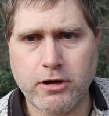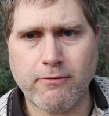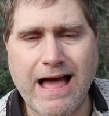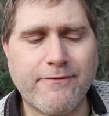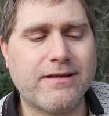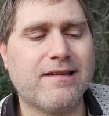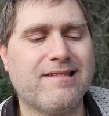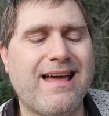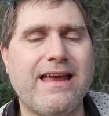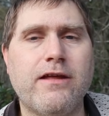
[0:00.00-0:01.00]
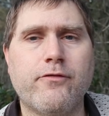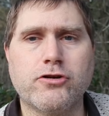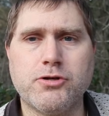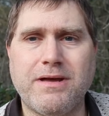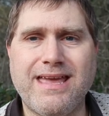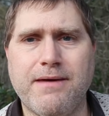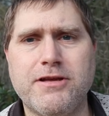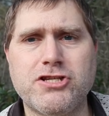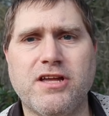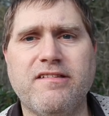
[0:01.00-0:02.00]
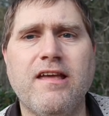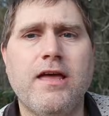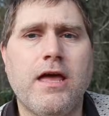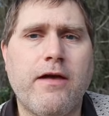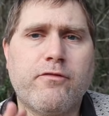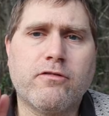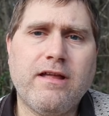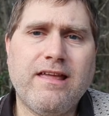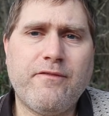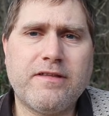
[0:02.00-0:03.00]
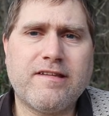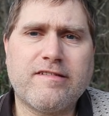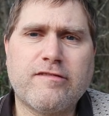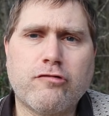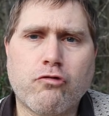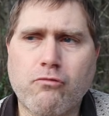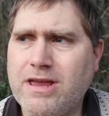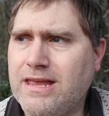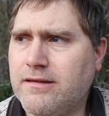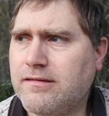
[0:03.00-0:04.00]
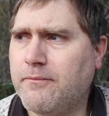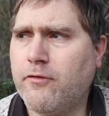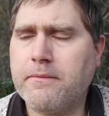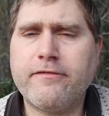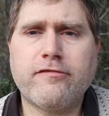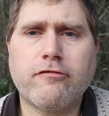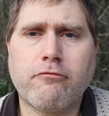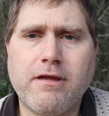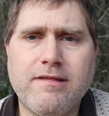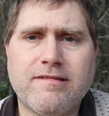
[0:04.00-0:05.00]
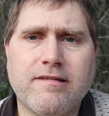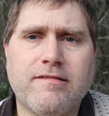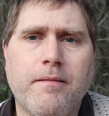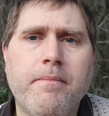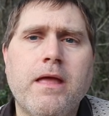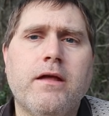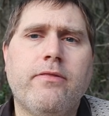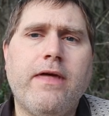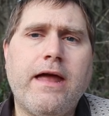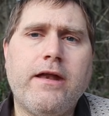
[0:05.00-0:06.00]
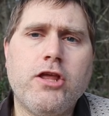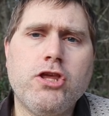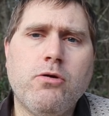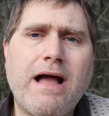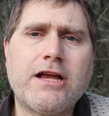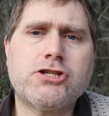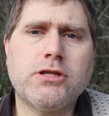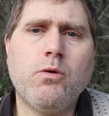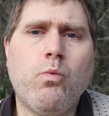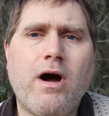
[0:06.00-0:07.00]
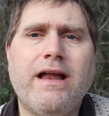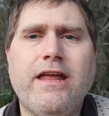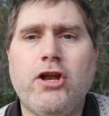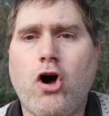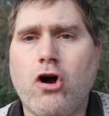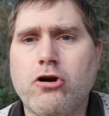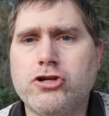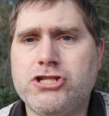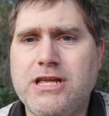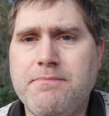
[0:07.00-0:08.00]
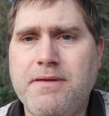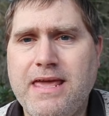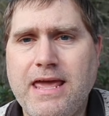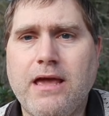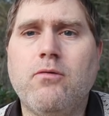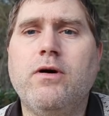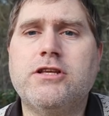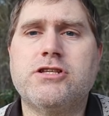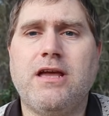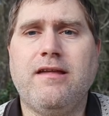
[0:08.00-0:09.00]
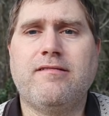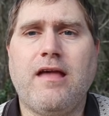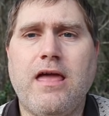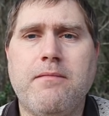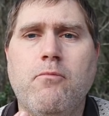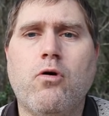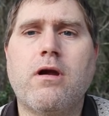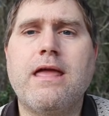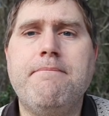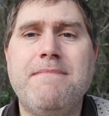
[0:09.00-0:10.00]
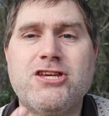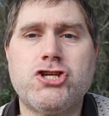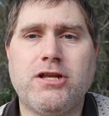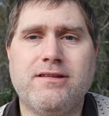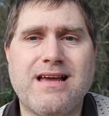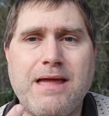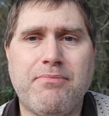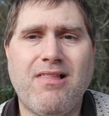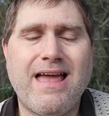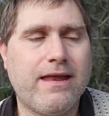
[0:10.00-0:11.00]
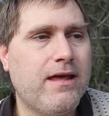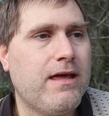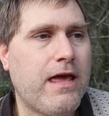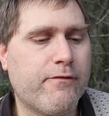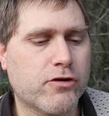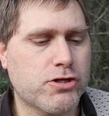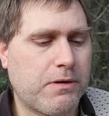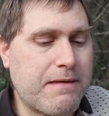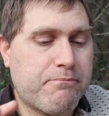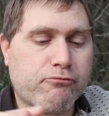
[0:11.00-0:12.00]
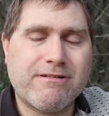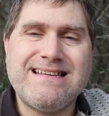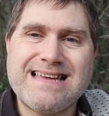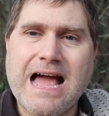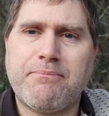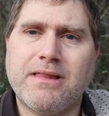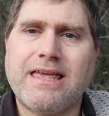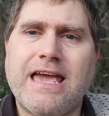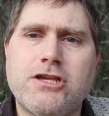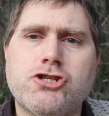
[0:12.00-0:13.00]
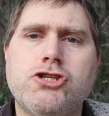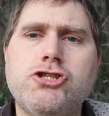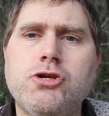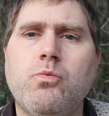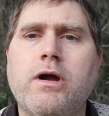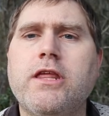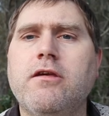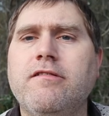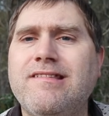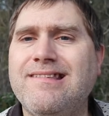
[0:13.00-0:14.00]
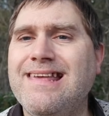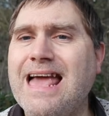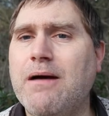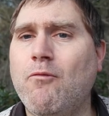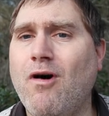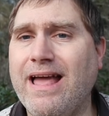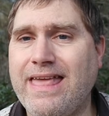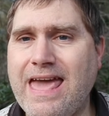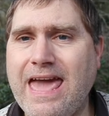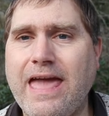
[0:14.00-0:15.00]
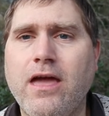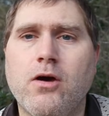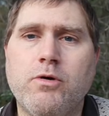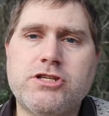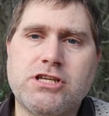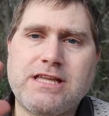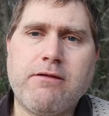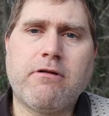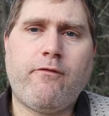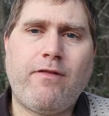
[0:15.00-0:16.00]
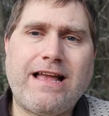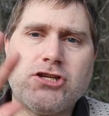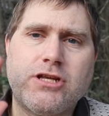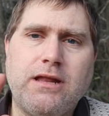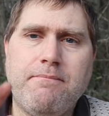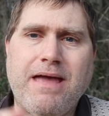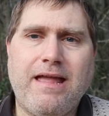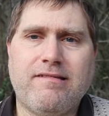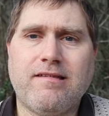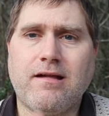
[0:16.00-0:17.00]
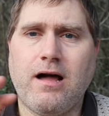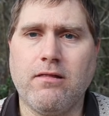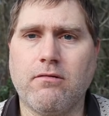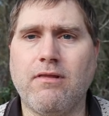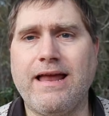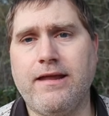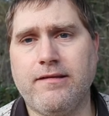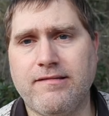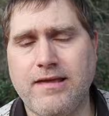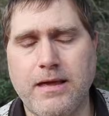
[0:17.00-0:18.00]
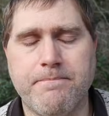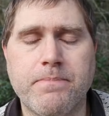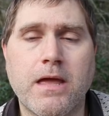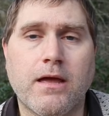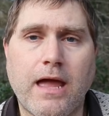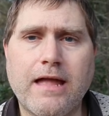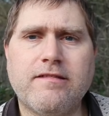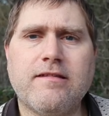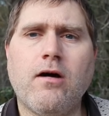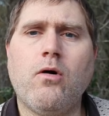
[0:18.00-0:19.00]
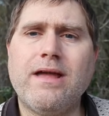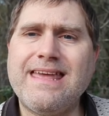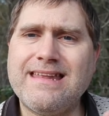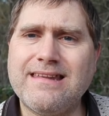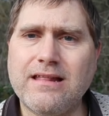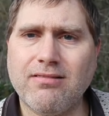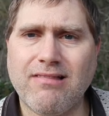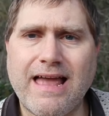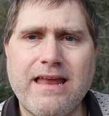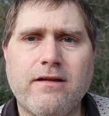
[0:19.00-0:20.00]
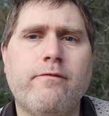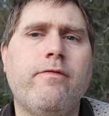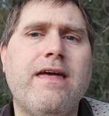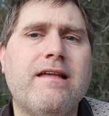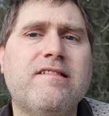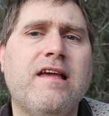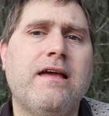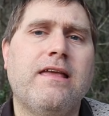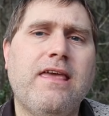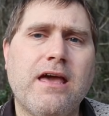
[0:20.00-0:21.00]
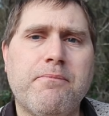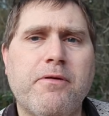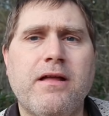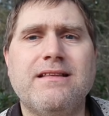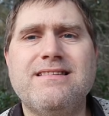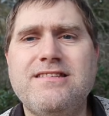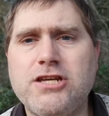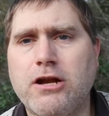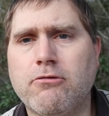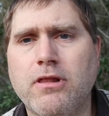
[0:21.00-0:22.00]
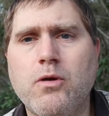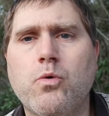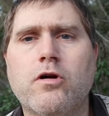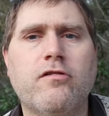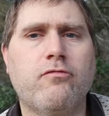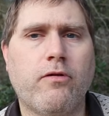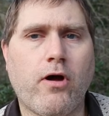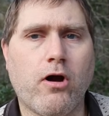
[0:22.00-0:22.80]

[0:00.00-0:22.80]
graphic design, if you're doing images, if it's a screen, some form of screen system, then you actually want an RGB, which is a more emission type light. If you're doing print applications, you want to use CMYK, which is a reflection-based color lighting scheme. And so in light of this, GIMP generally works with